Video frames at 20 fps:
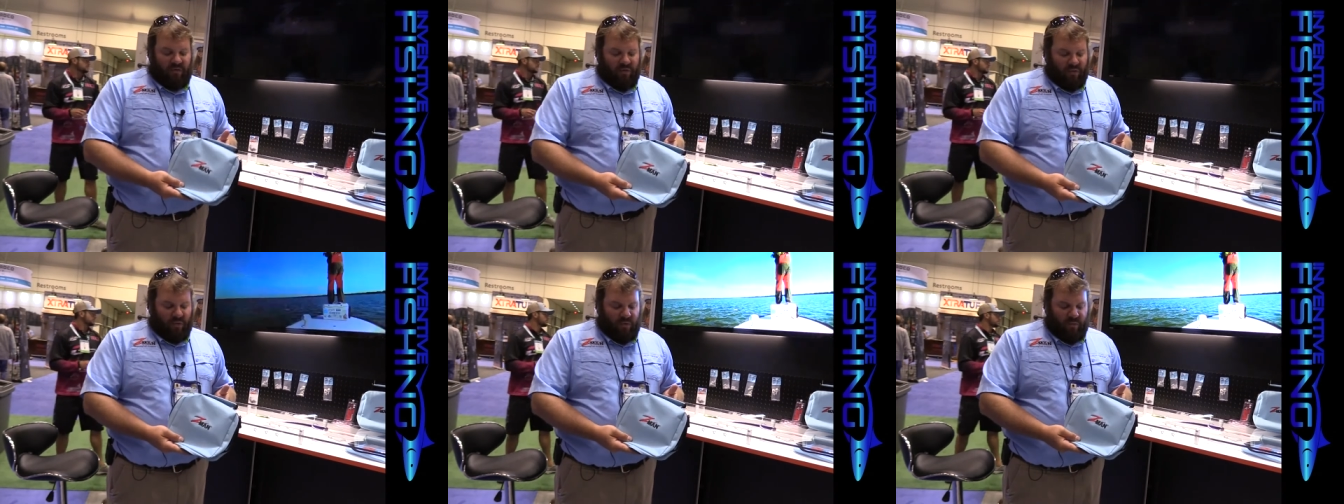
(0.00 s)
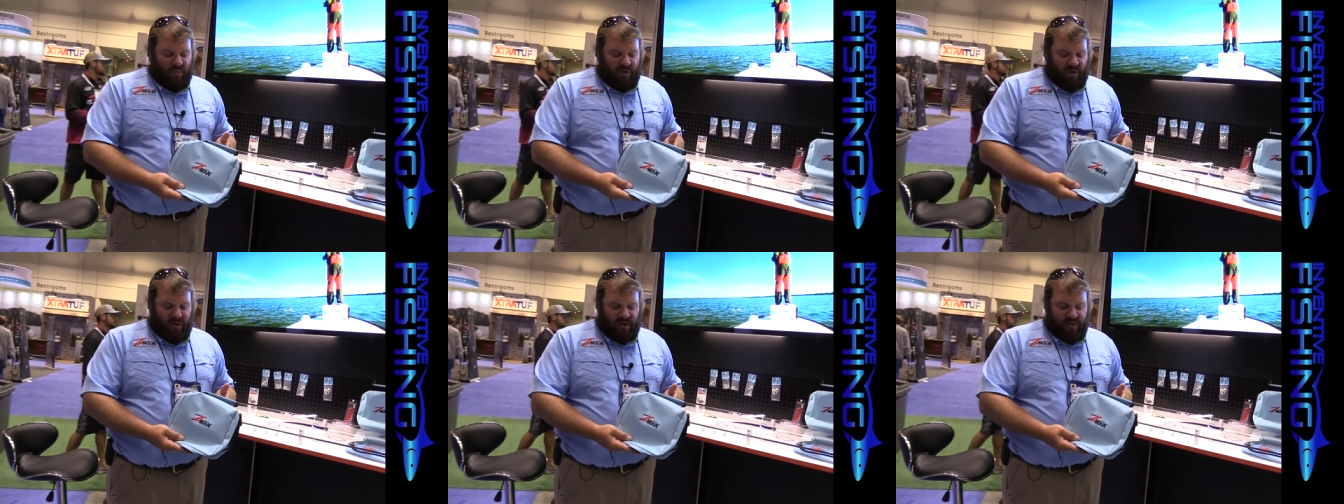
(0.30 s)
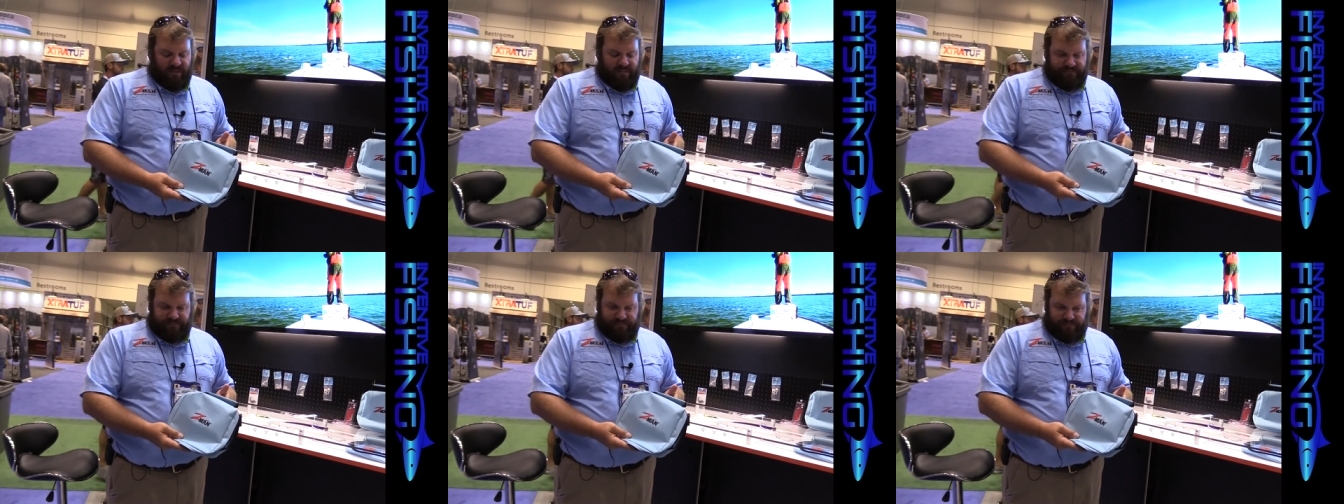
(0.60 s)
a lure
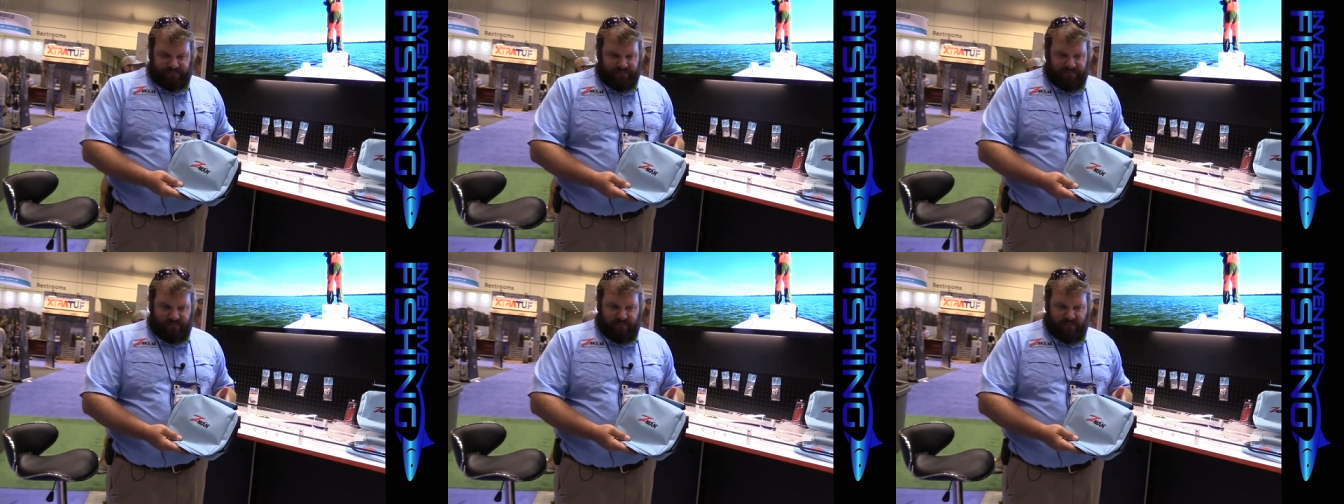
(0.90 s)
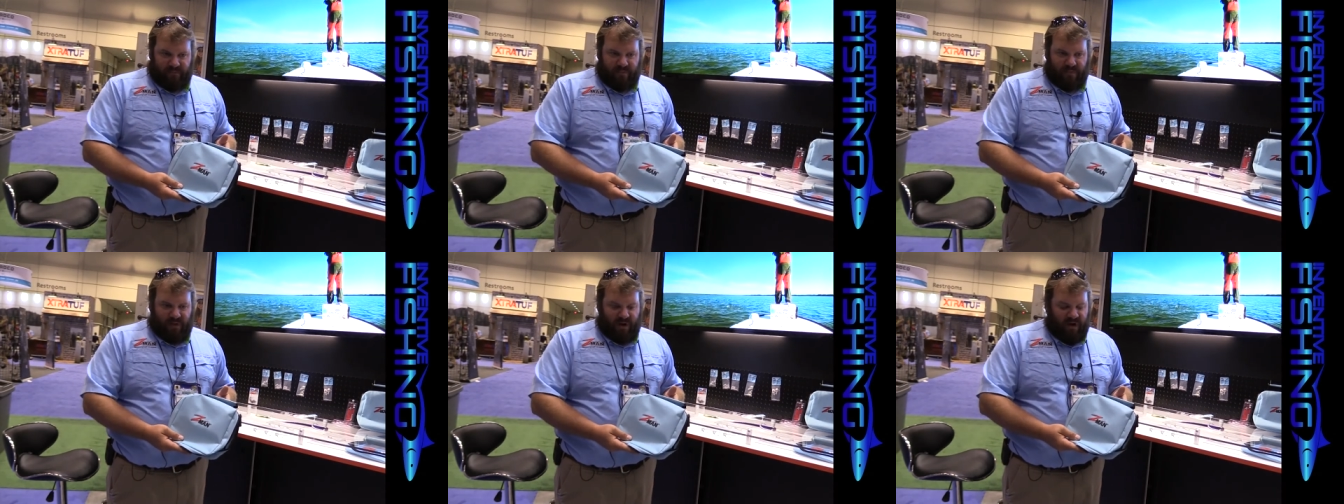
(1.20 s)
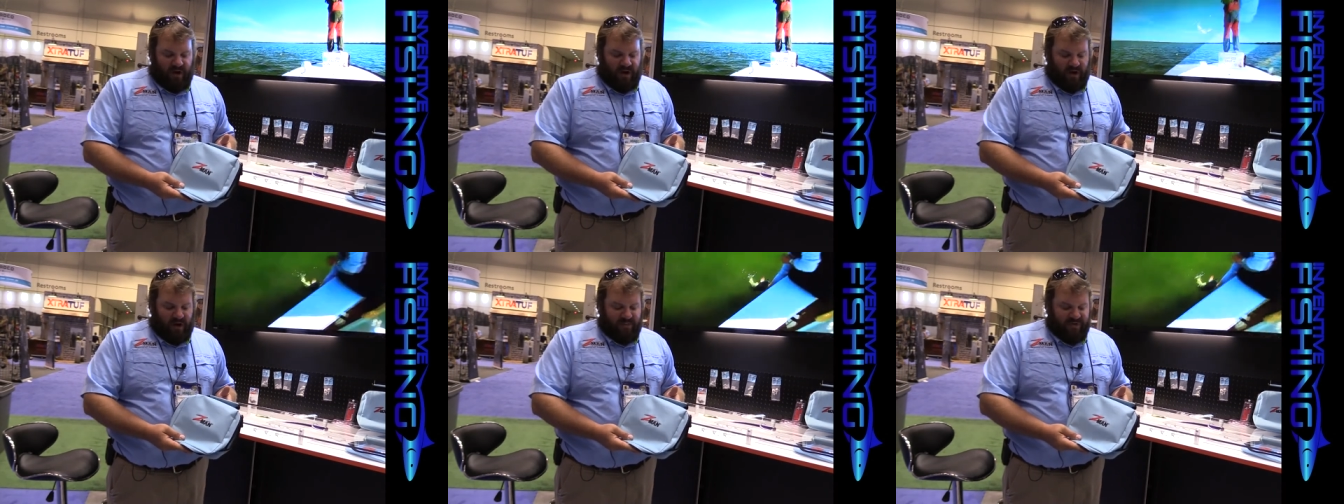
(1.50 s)
wallet.
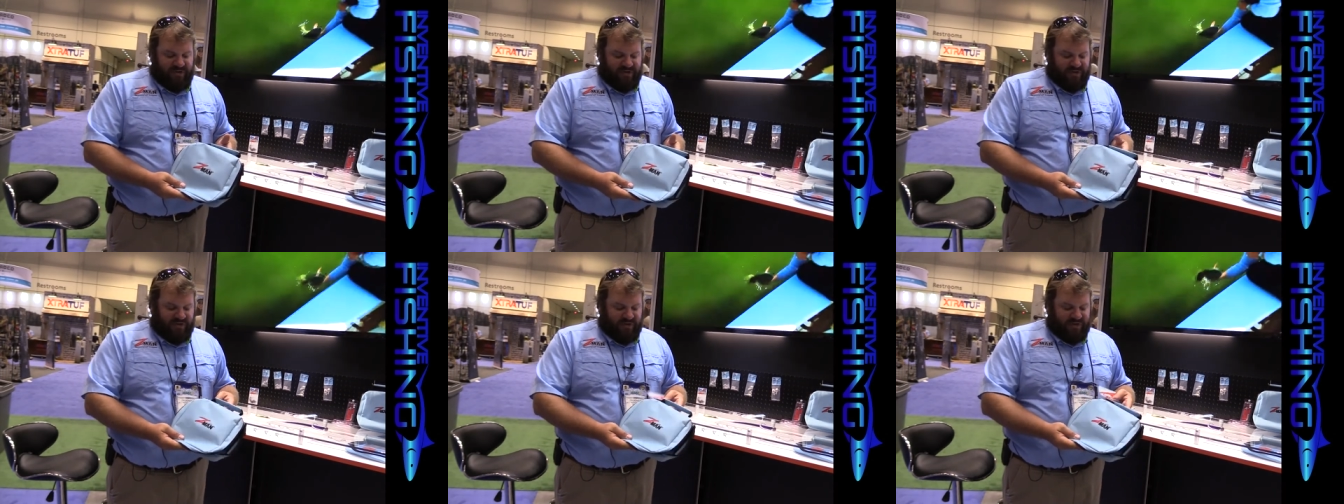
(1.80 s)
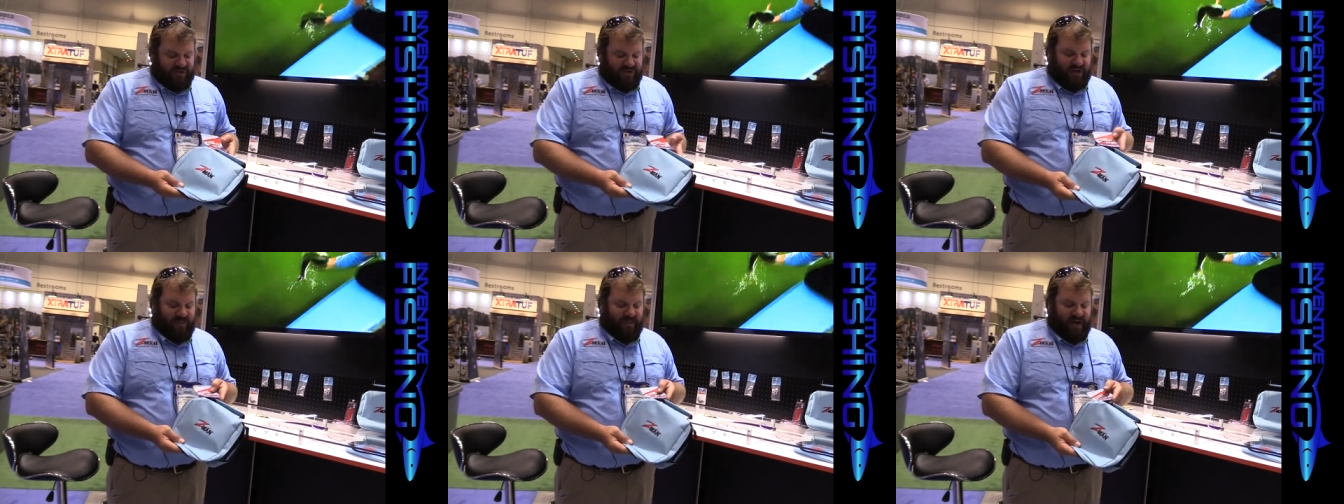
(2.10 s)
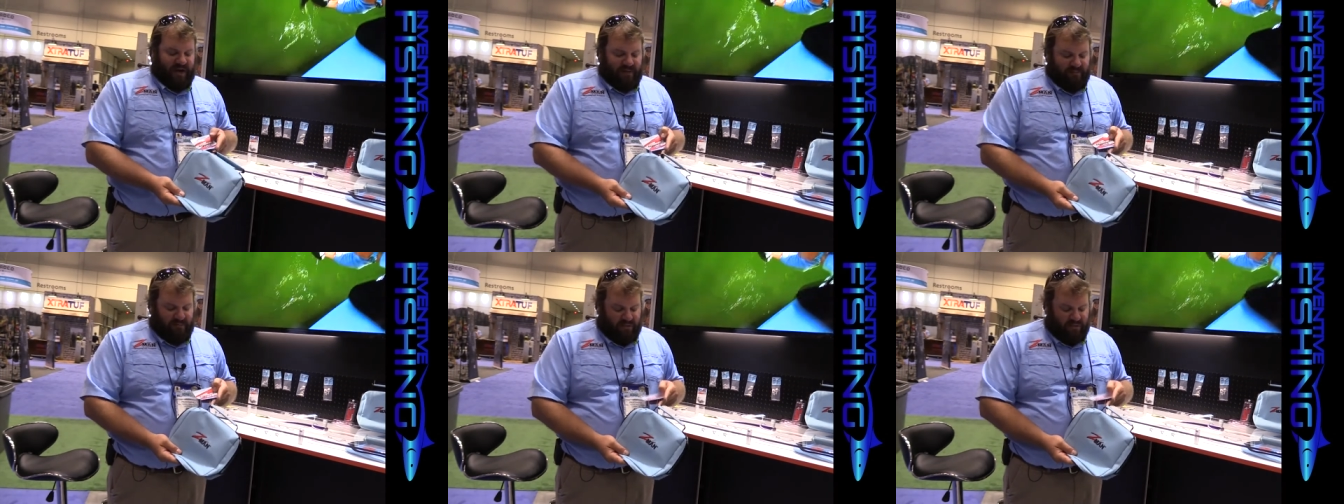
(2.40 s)
Um, this is a Z-Man